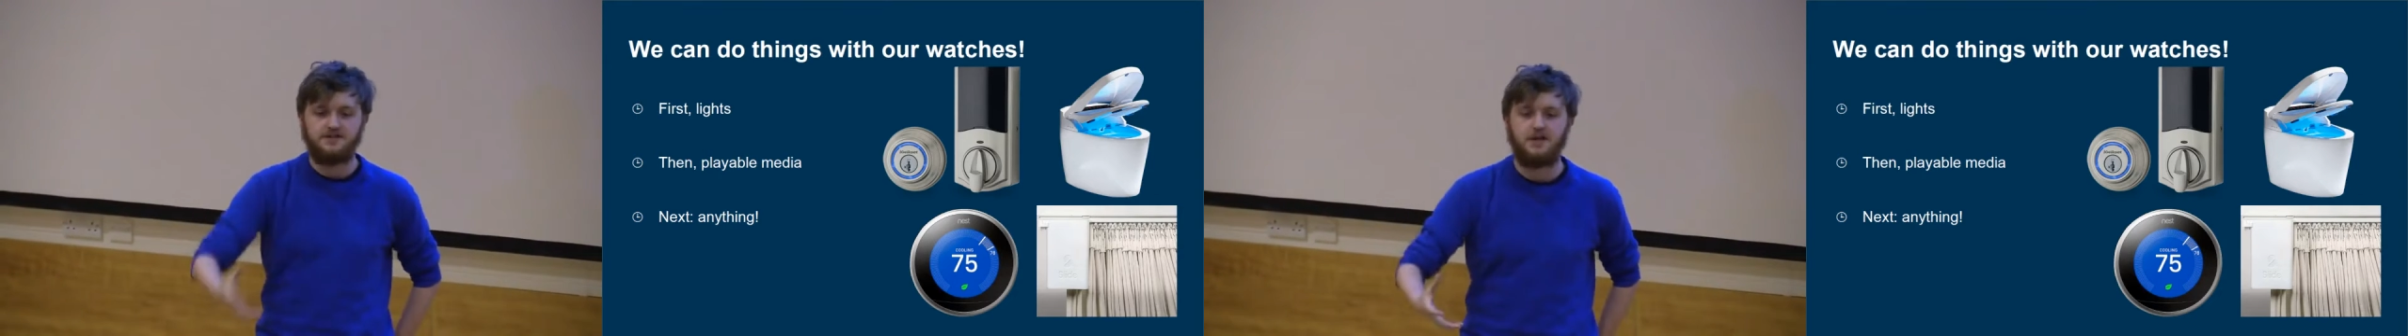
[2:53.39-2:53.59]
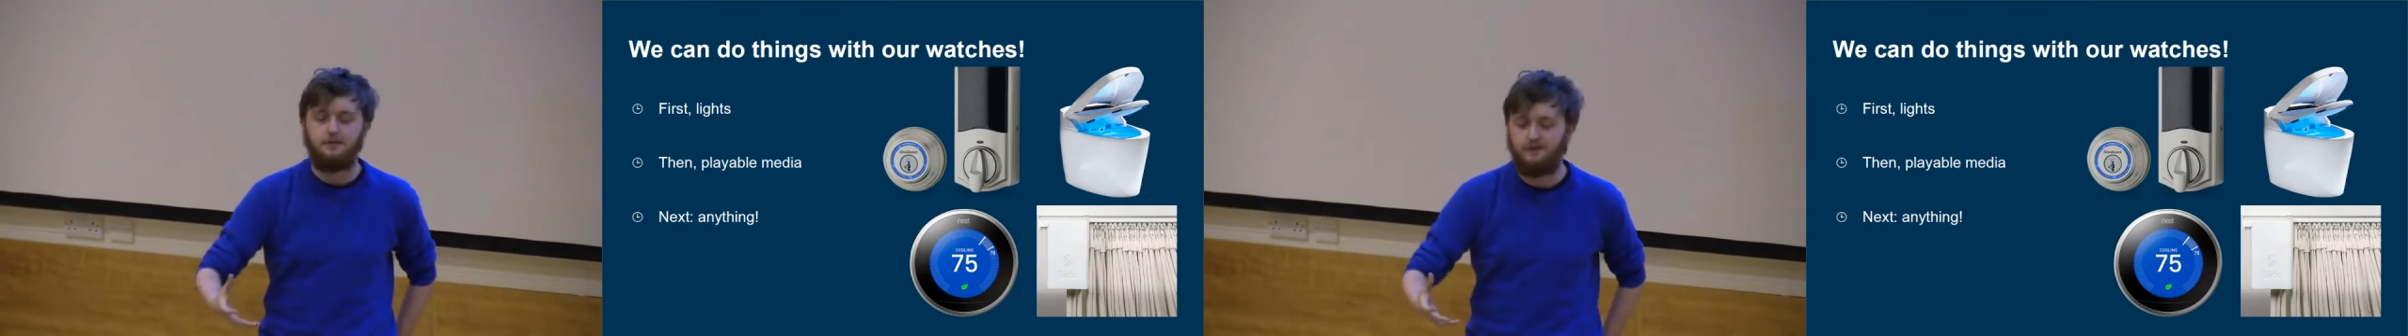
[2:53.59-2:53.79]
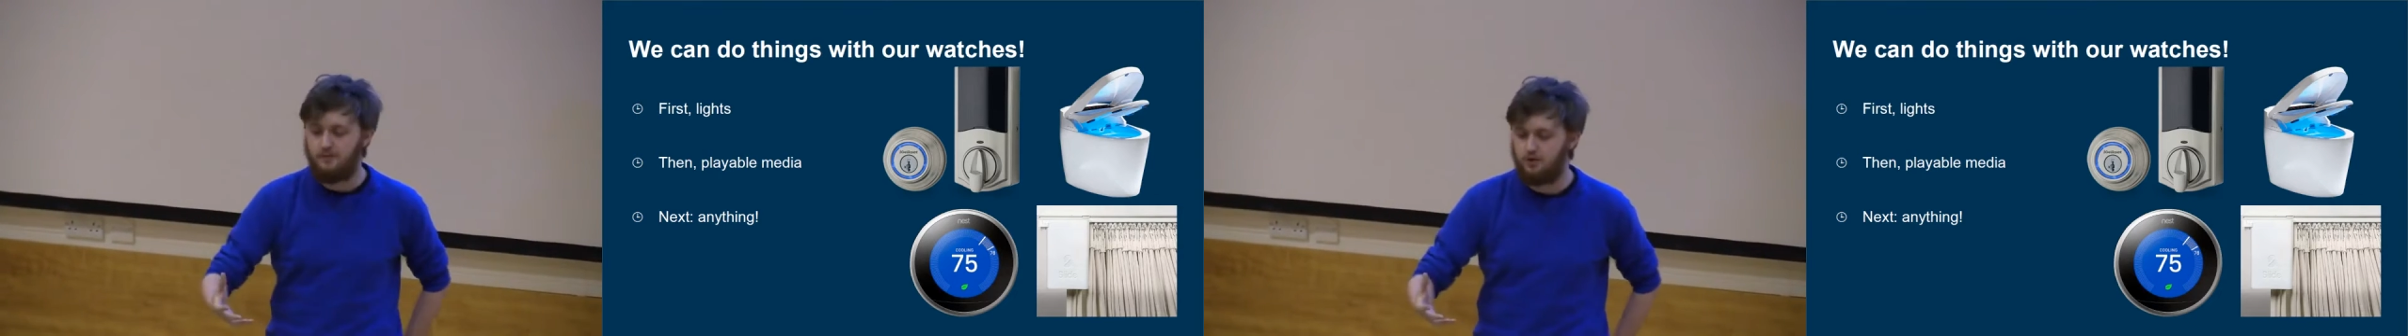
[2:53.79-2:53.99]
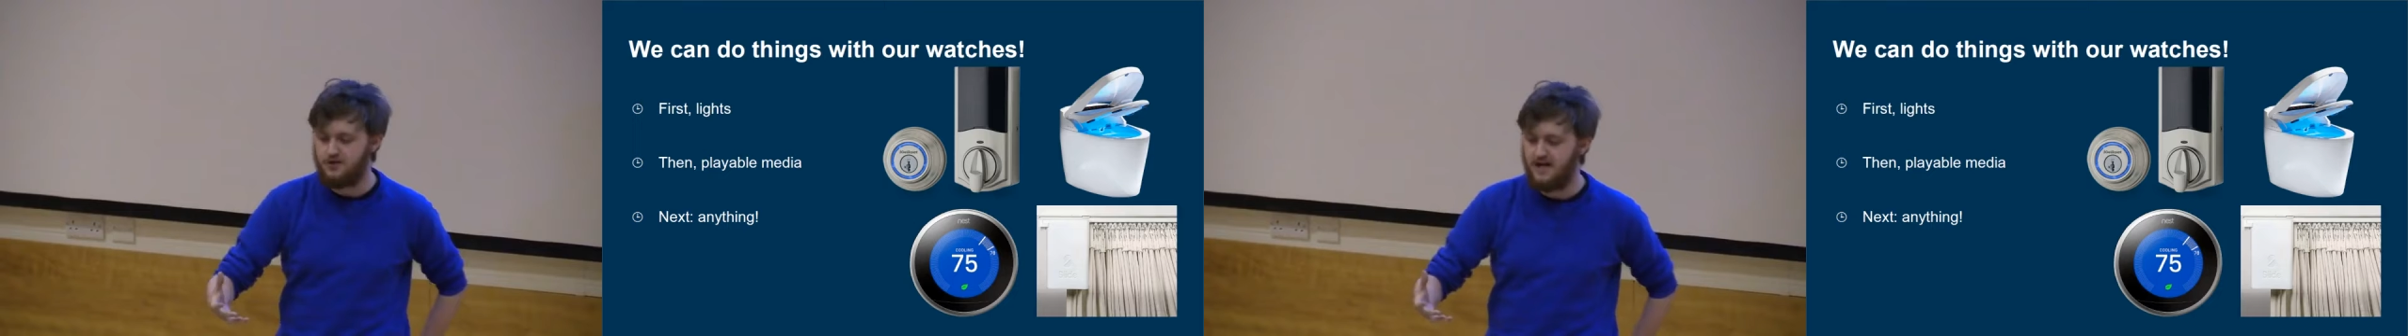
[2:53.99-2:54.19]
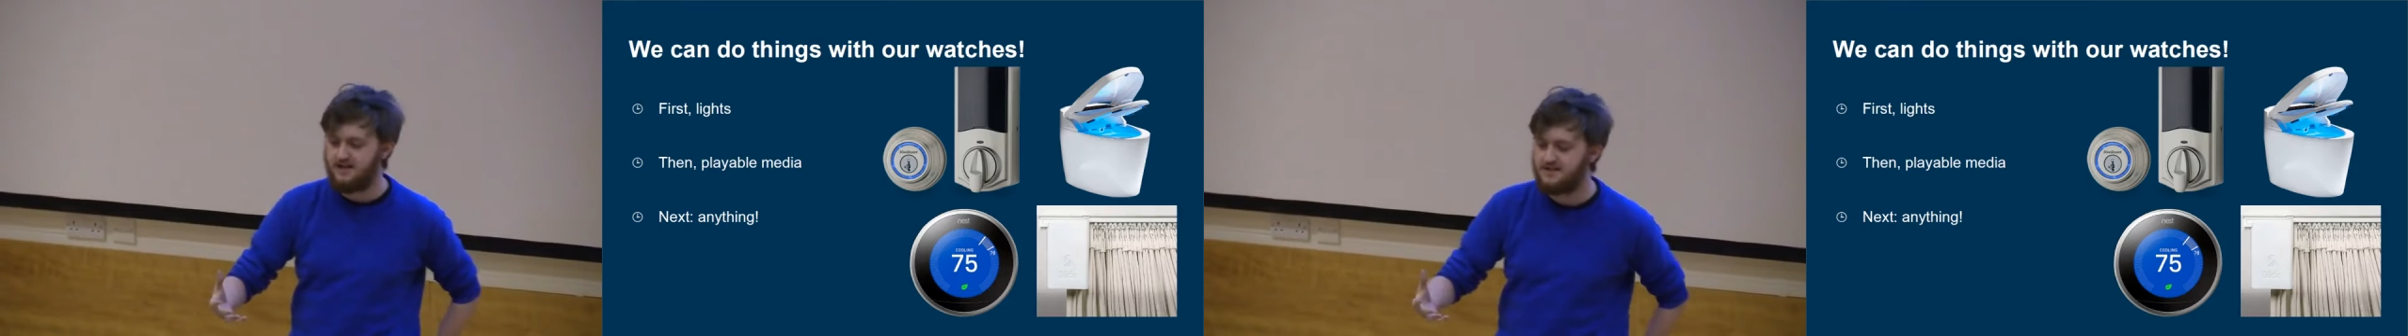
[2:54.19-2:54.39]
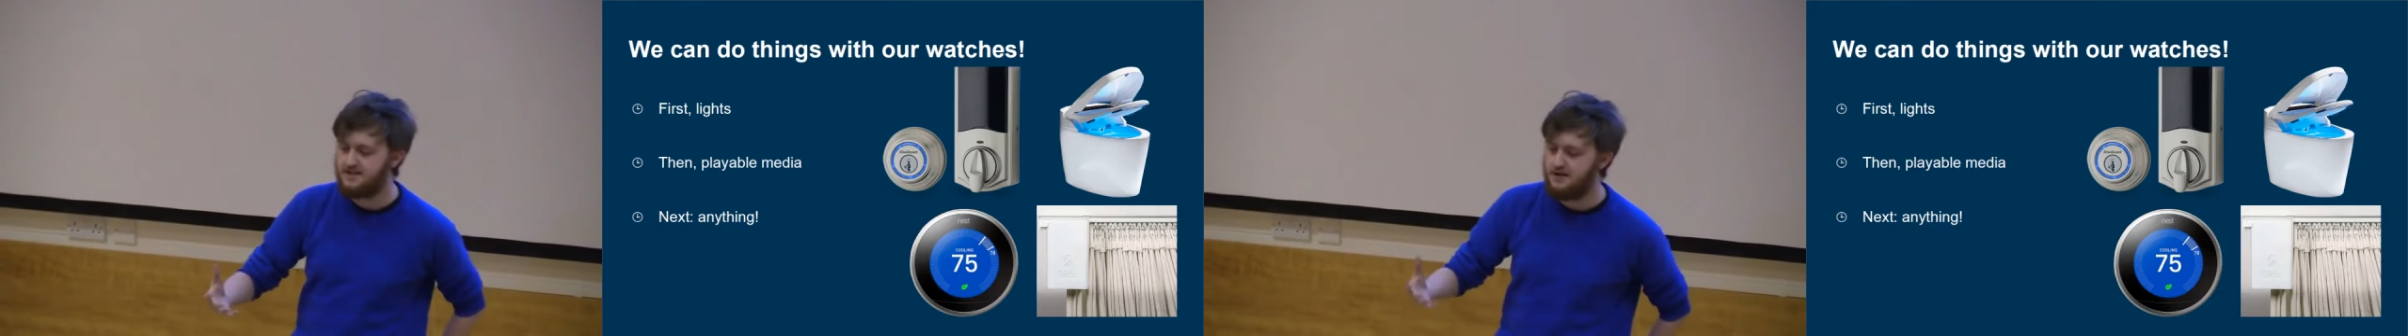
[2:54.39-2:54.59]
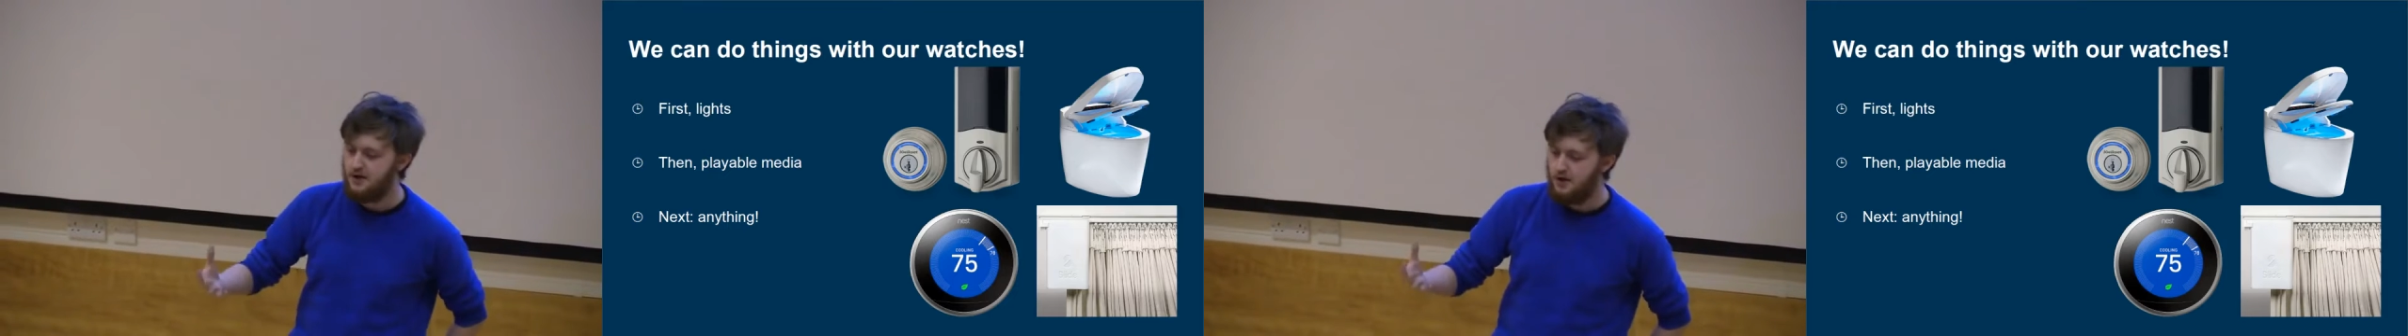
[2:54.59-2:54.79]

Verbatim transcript: the scope of our project,